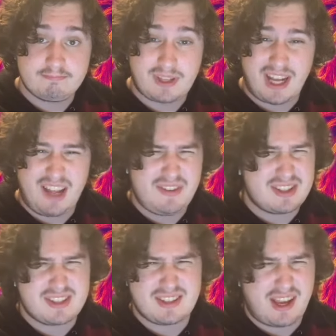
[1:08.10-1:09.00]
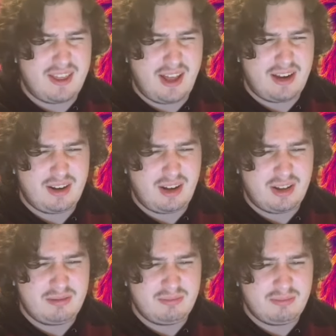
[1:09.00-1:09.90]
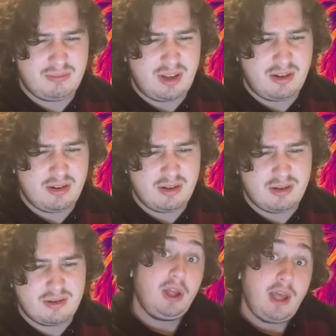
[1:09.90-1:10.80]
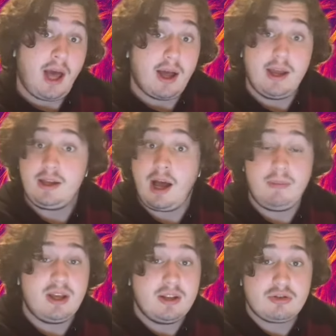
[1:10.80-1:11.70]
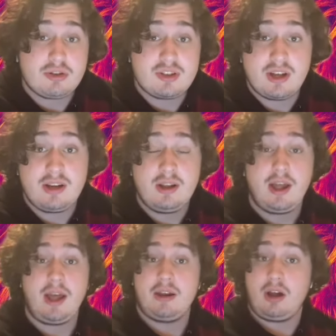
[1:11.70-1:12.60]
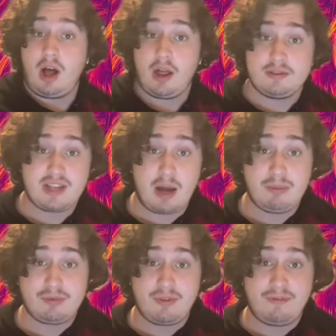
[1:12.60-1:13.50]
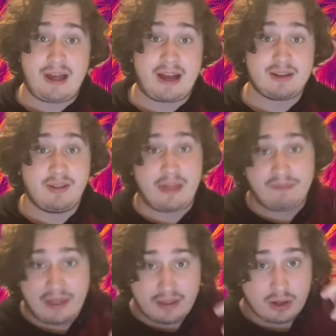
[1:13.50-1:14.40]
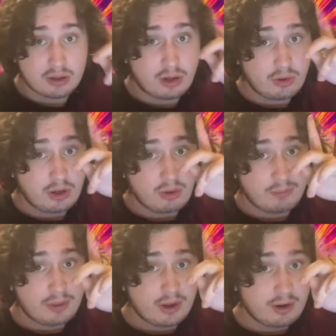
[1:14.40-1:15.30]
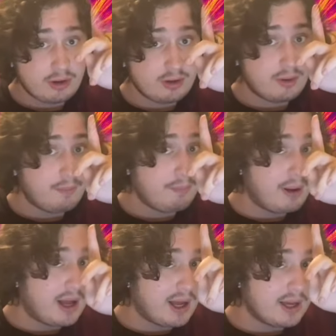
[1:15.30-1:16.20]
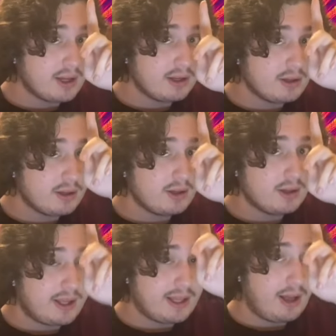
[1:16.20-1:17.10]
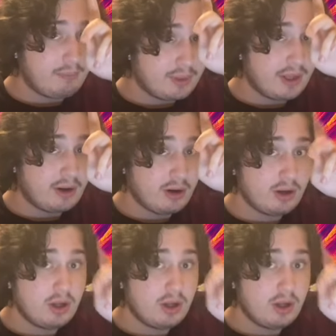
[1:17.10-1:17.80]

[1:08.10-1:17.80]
Can I even say that on um, here? But yeah, it got me interested, and on top of the fact that that little logo up there, by, like up there,